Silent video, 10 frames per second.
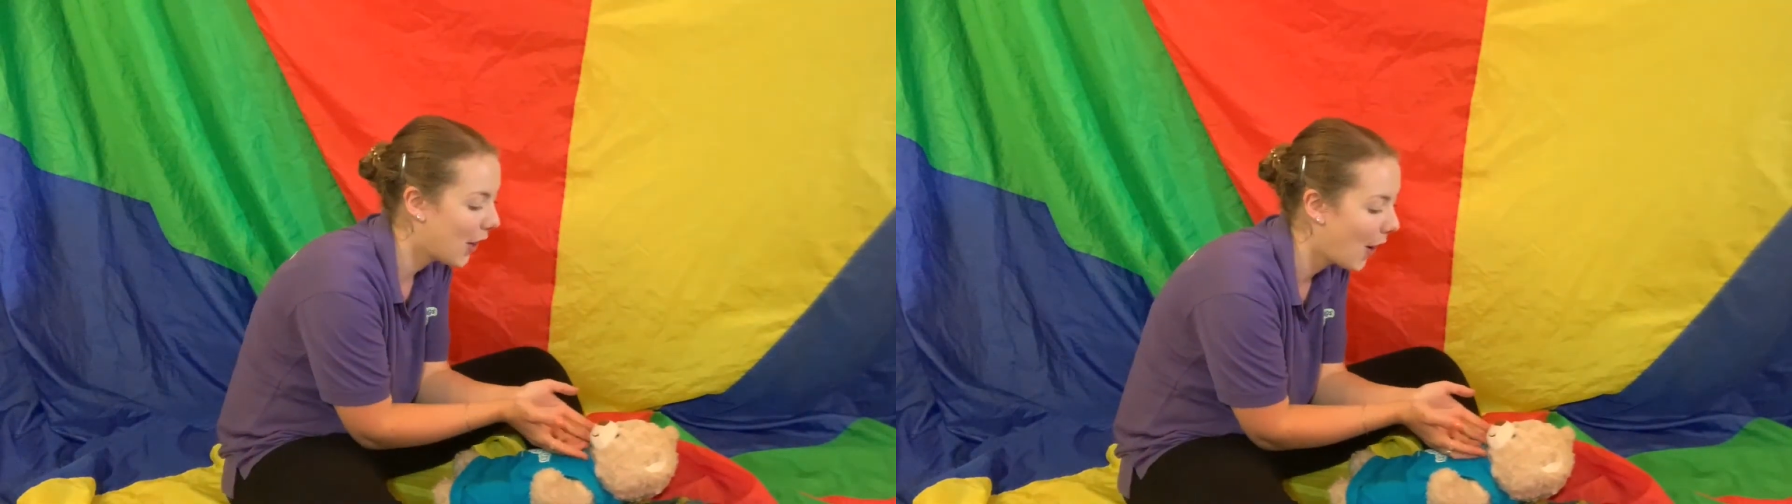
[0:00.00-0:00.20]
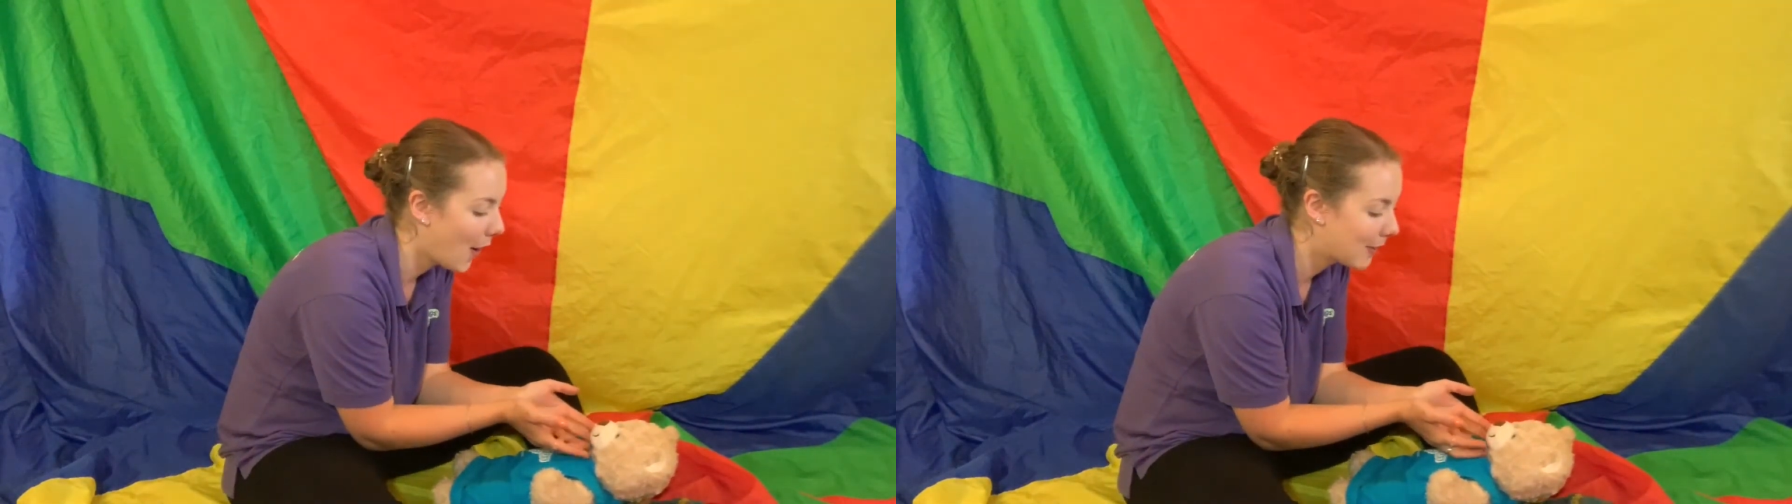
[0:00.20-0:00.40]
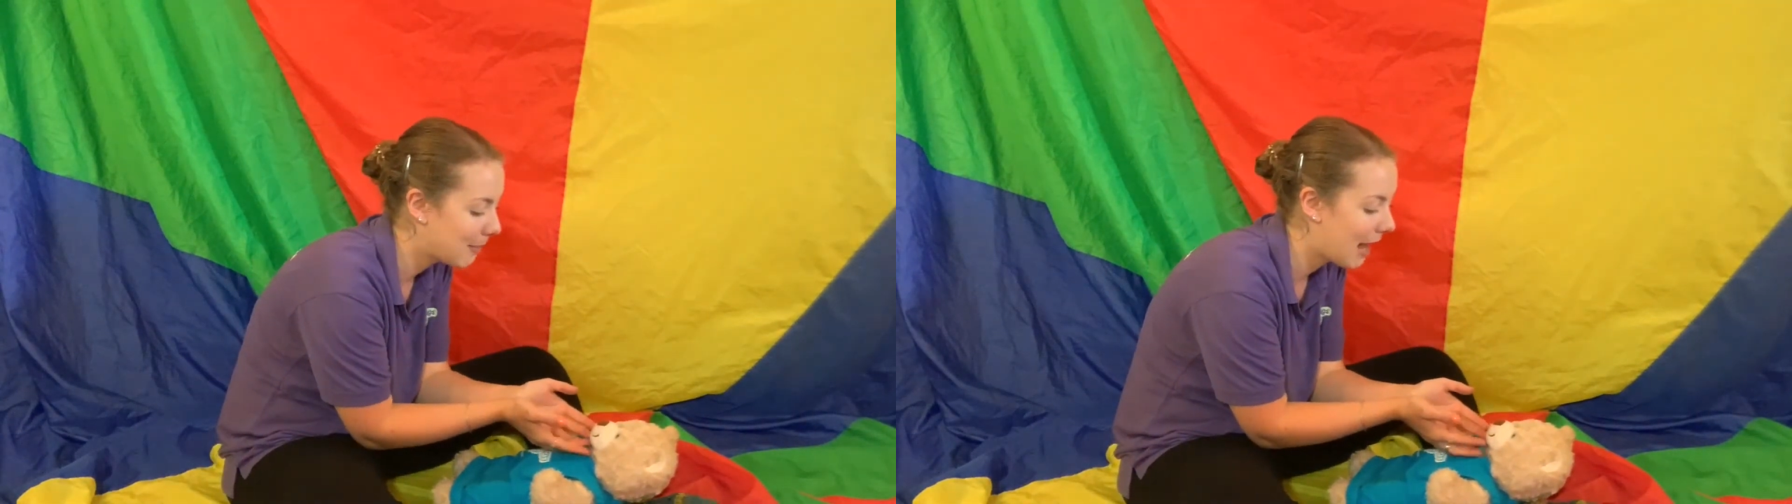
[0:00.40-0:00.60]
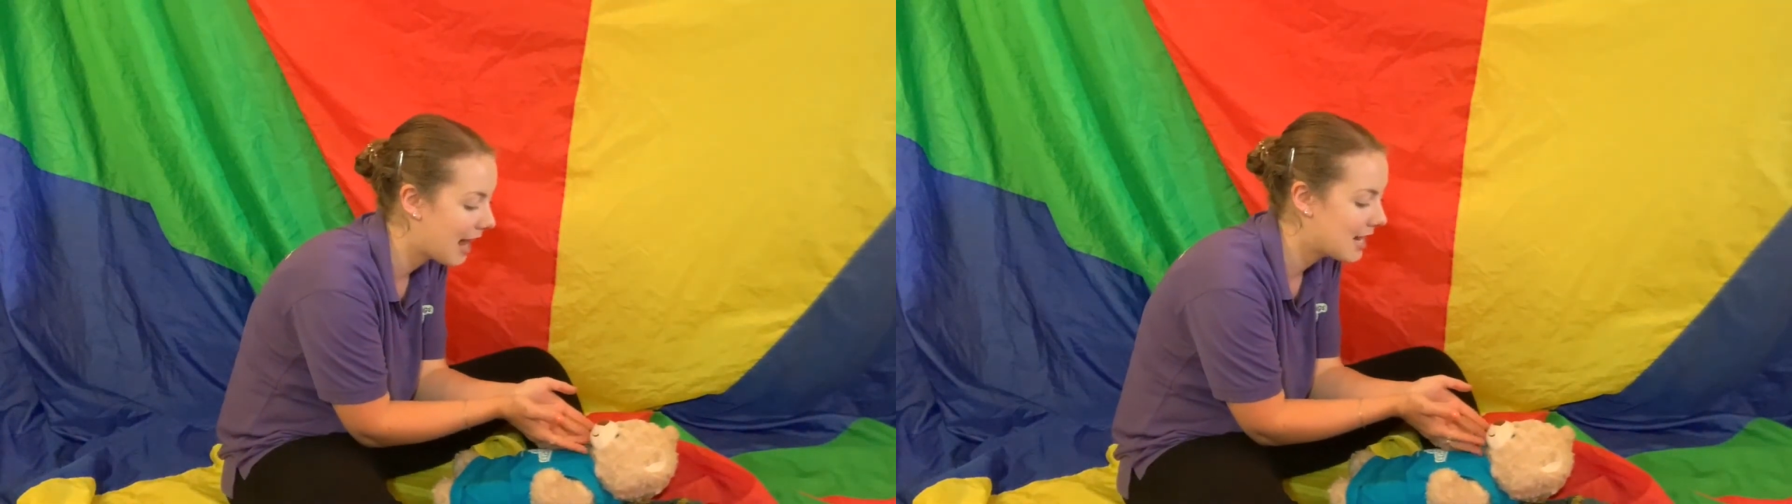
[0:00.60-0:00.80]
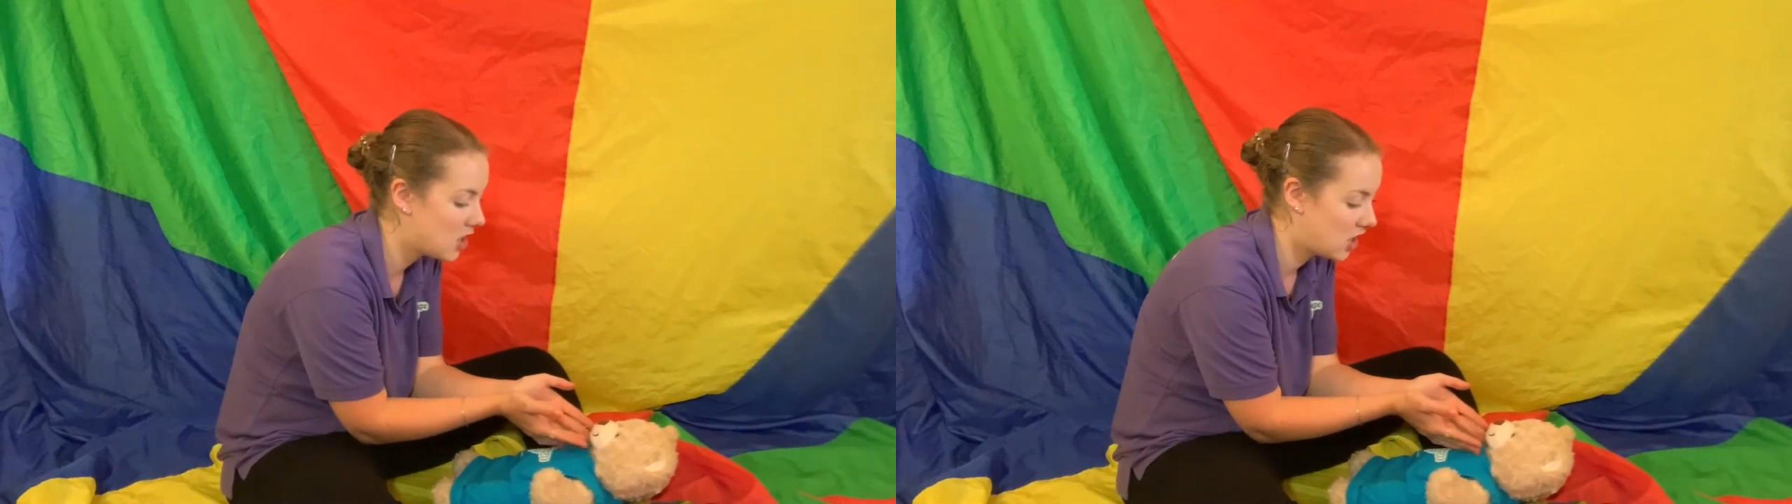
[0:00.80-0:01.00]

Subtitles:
on my